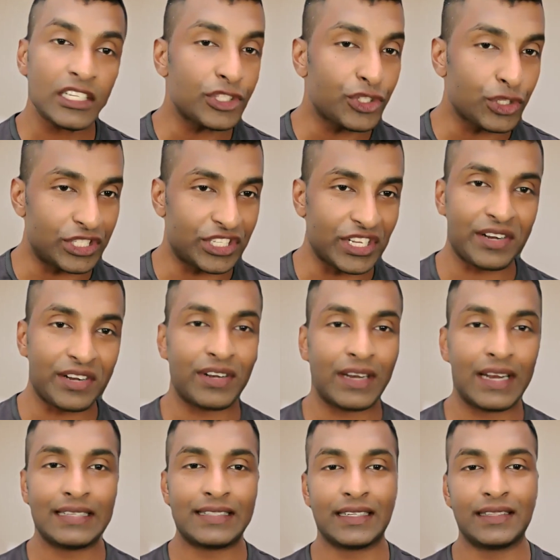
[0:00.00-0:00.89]
So
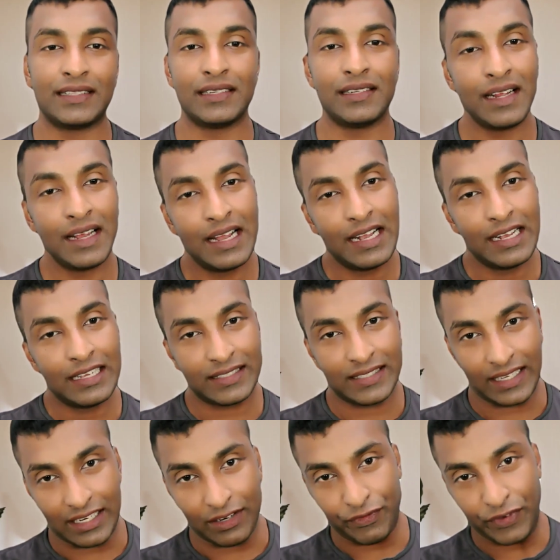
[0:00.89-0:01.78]
generalized other,
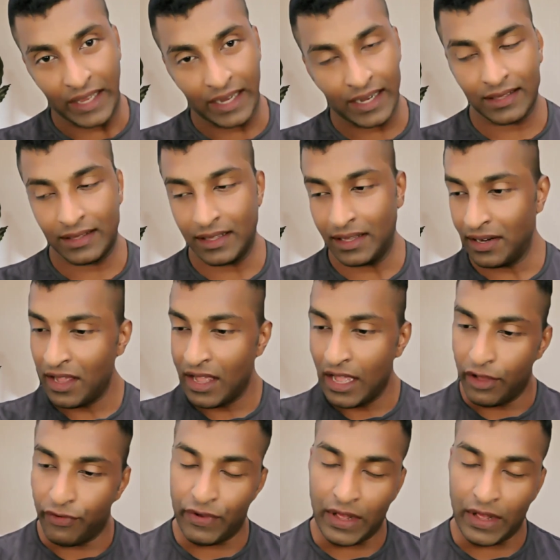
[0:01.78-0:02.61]
significant other,